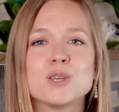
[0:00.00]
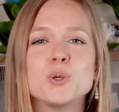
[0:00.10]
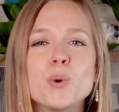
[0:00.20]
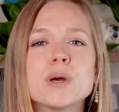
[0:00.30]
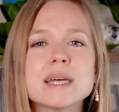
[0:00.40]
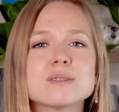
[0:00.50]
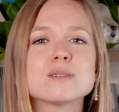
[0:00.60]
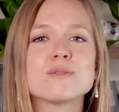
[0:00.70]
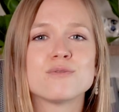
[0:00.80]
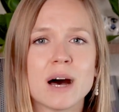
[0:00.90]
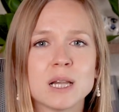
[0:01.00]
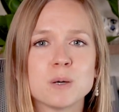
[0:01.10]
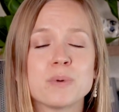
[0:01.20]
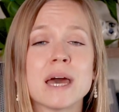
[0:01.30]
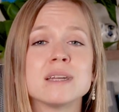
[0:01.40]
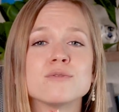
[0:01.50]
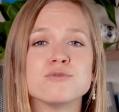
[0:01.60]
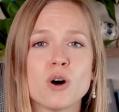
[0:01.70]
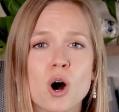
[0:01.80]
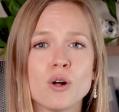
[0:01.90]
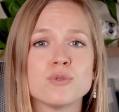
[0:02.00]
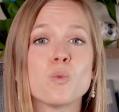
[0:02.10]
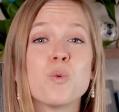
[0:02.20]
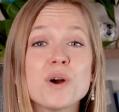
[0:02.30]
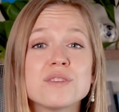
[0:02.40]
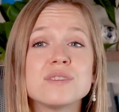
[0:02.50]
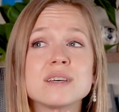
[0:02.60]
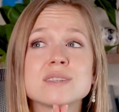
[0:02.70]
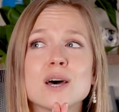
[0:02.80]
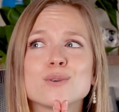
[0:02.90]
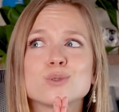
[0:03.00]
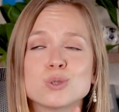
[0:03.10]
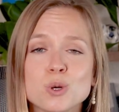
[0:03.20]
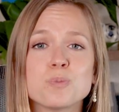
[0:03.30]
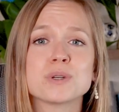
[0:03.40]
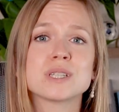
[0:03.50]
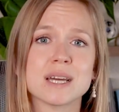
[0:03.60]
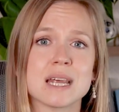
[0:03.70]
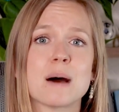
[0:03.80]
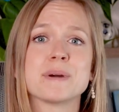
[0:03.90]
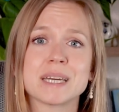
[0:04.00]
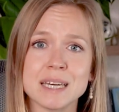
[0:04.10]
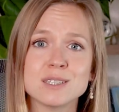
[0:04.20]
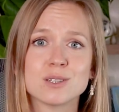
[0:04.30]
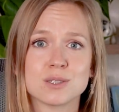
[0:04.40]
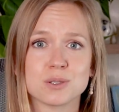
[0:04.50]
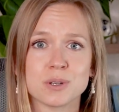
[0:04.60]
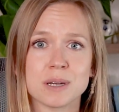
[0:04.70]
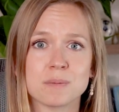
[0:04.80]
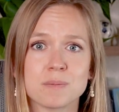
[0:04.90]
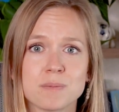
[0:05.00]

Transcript: You get to develop and evolve with this super dynamic industry.